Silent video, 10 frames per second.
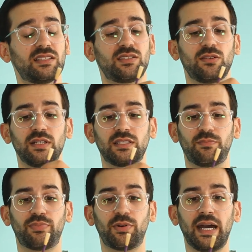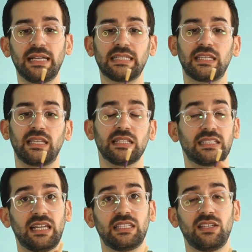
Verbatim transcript: so it's surprising that it's that